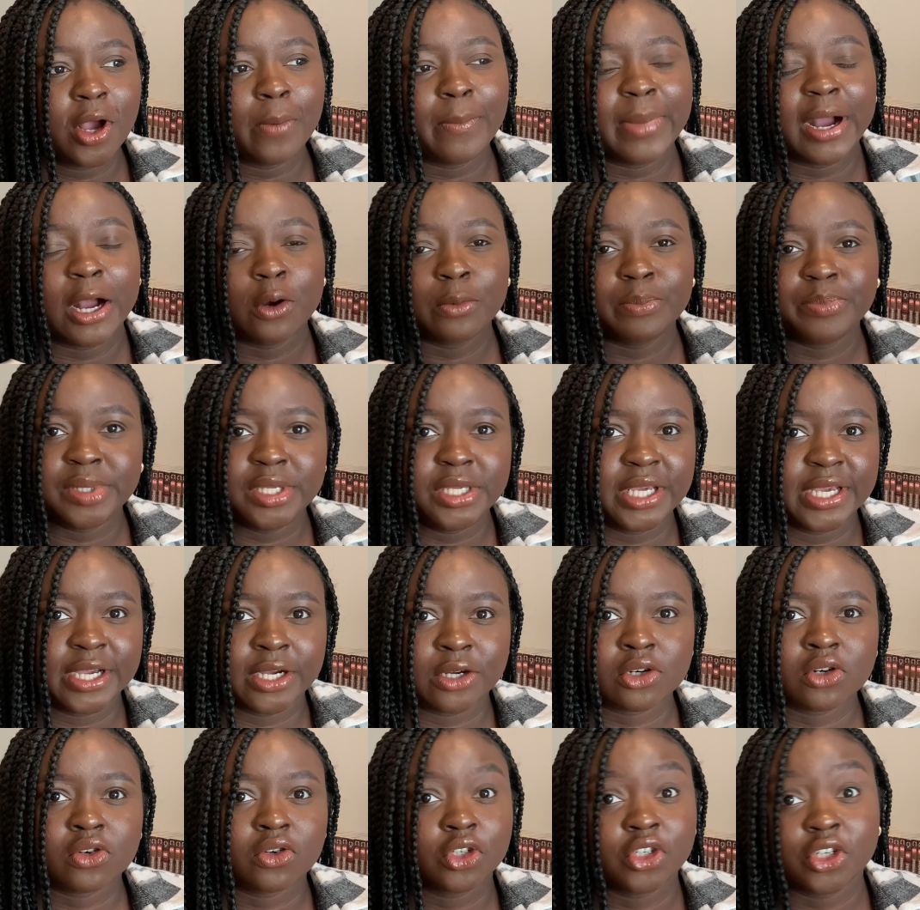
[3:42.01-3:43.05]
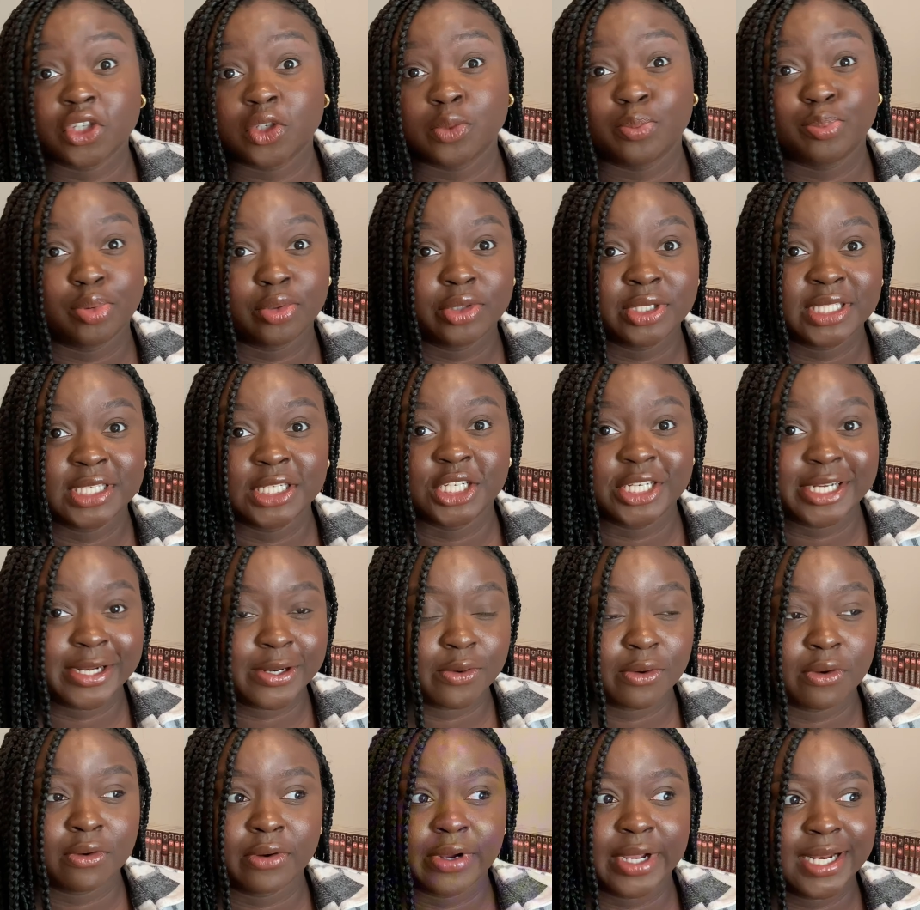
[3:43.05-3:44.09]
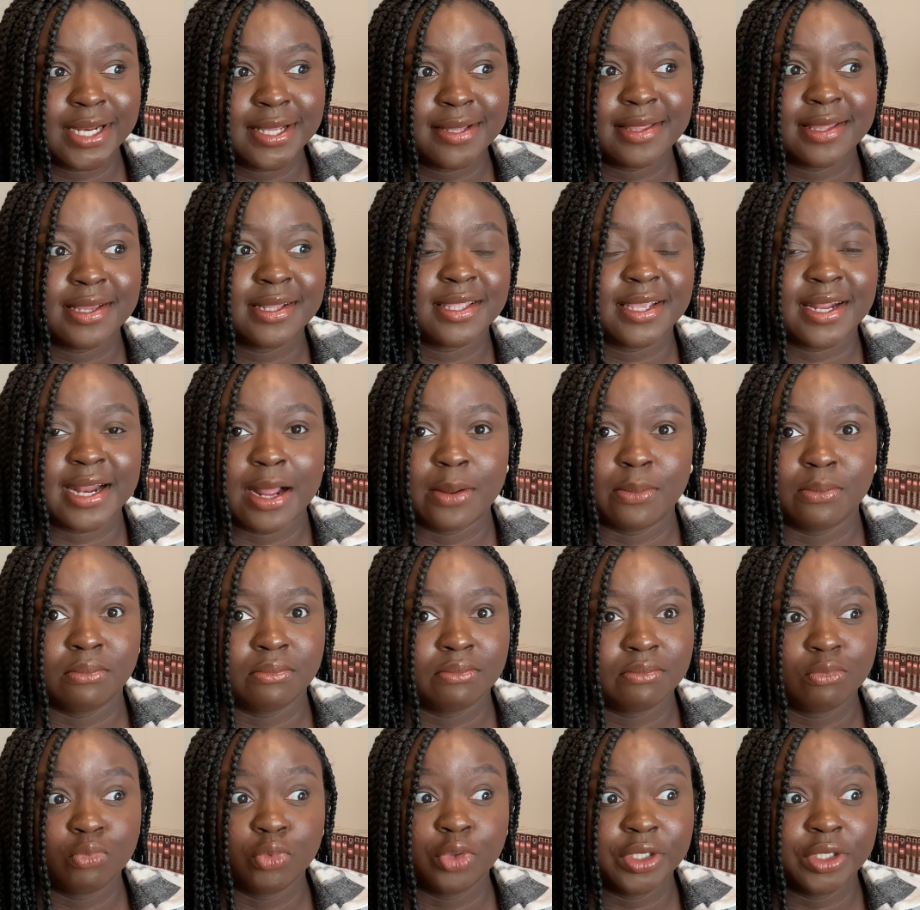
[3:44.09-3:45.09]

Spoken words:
about BL or just books in general or anything that I'm